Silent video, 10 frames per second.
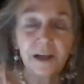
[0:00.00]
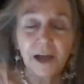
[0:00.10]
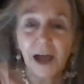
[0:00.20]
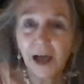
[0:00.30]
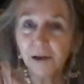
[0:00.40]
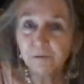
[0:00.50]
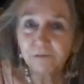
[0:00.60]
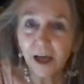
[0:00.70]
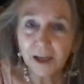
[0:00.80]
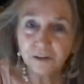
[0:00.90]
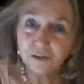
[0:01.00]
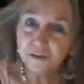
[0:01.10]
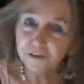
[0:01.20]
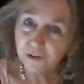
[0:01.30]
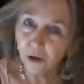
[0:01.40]
and find a
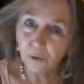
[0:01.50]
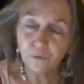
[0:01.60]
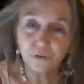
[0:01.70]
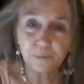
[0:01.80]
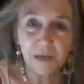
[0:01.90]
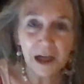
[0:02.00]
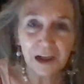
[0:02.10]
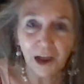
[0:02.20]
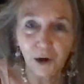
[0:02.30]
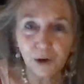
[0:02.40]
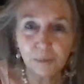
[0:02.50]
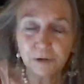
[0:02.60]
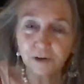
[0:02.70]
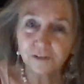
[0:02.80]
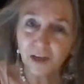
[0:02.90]
stone from that area,
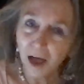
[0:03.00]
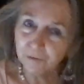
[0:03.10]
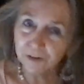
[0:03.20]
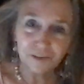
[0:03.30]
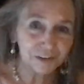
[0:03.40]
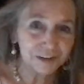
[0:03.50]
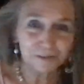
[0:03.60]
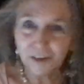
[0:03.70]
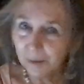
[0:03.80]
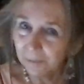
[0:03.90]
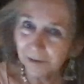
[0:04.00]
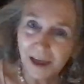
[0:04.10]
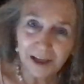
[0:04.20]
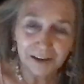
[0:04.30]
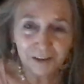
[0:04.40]
because obviously if they
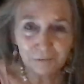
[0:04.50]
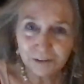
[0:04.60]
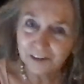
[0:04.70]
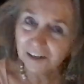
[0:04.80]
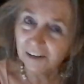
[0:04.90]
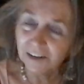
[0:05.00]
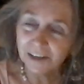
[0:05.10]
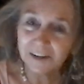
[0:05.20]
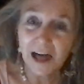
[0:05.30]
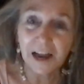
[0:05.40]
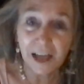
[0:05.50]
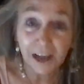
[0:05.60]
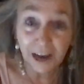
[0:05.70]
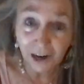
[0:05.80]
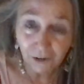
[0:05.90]
play and they feel healing in that
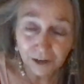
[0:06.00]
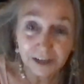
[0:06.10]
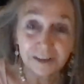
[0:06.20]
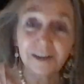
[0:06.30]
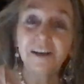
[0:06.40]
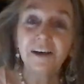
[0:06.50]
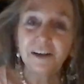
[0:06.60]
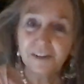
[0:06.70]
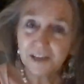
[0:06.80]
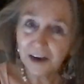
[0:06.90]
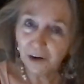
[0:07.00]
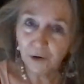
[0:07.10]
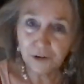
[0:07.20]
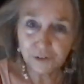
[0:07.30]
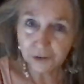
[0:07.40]
area
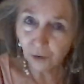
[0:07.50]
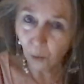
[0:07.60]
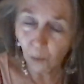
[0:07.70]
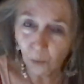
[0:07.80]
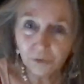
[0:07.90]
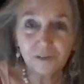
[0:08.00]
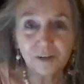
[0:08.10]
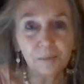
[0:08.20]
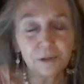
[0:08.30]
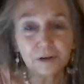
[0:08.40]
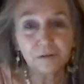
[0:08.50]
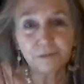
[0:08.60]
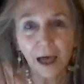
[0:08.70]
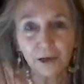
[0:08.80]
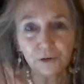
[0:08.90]
is going to hold something of
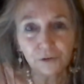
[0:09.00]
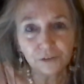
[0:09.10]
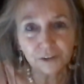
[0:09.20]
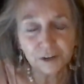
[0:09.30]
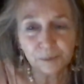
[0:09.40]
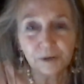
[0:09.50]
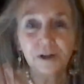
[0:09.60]
value to them.